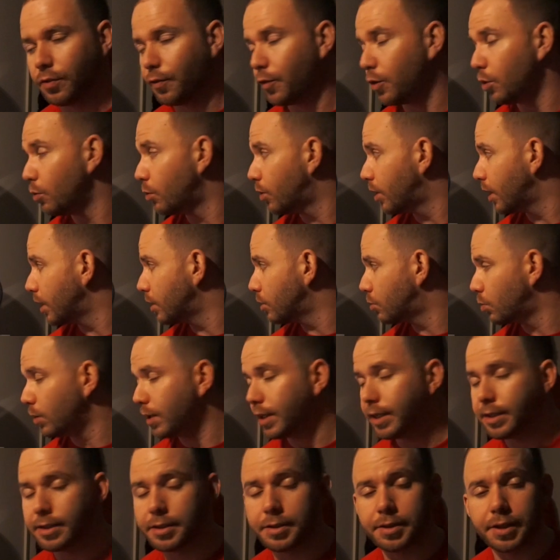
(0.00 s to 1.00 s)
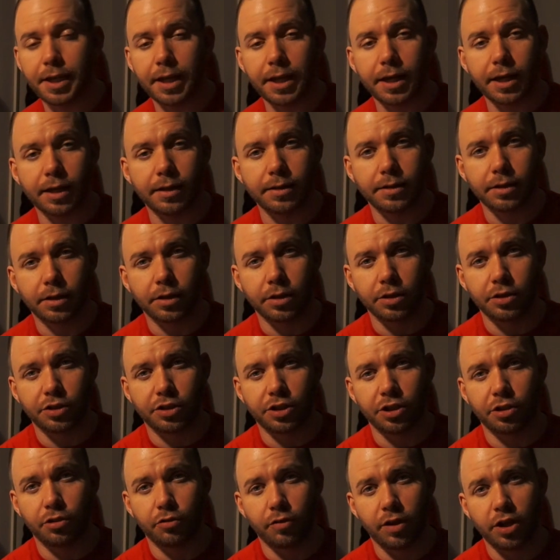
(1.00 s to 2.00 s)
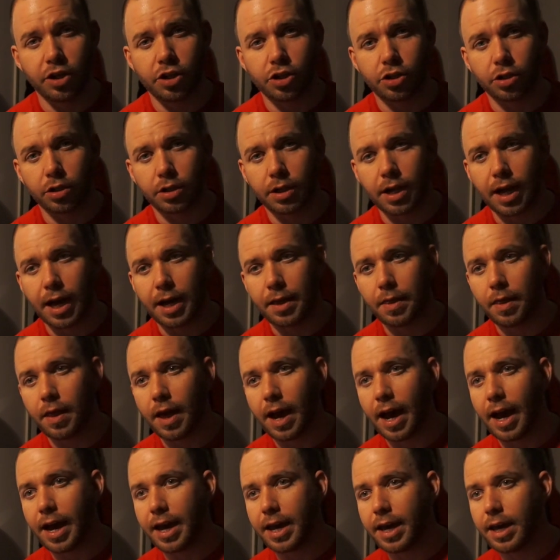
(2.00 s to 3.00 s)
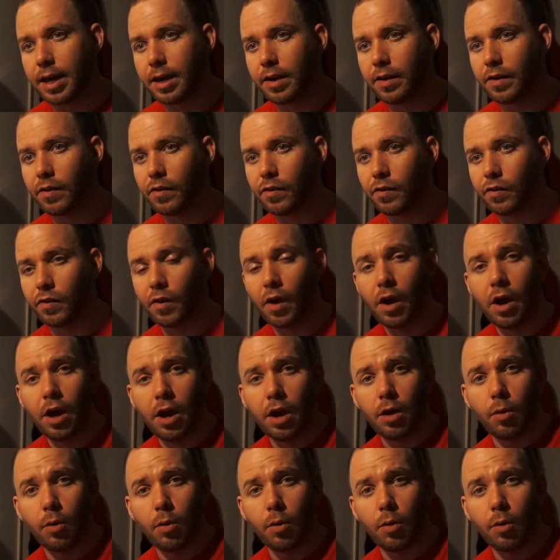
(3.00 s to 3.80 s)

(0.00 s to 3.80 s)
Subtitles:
a few things we need to take into consideration, and that is